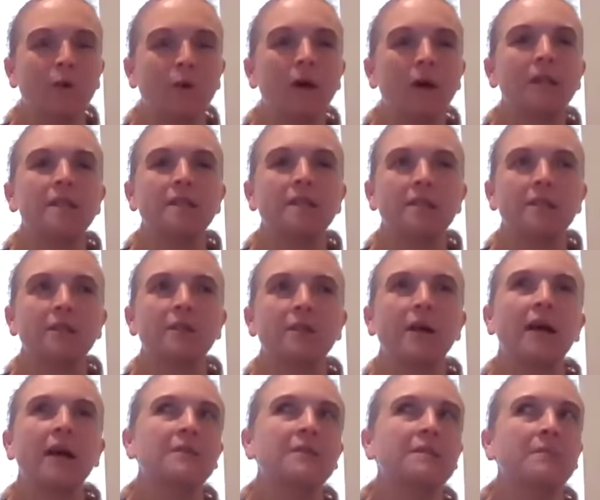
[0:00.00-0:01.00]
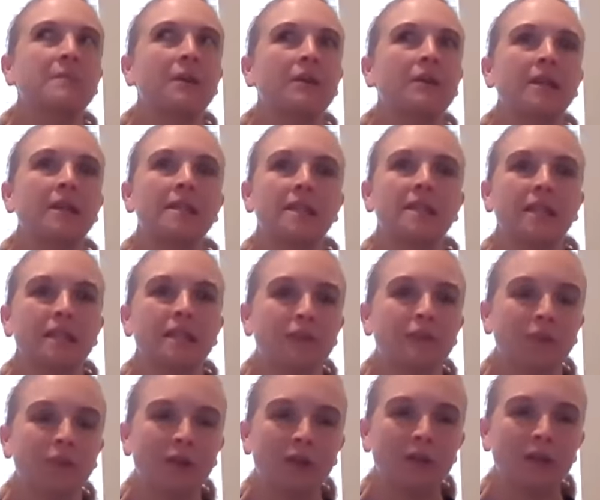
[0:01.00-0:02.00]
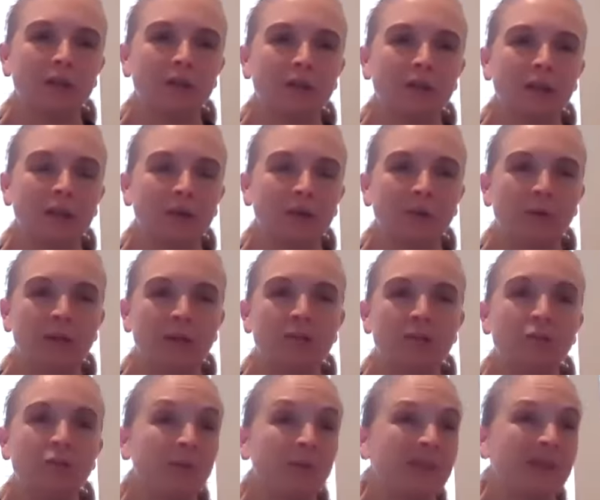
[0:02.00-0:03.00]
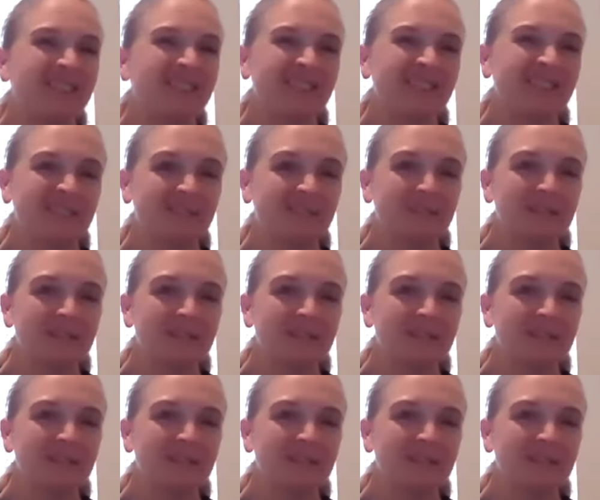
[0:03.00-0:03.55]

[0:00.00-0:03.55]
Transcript: want to have some other ideas for kind of brainstorming,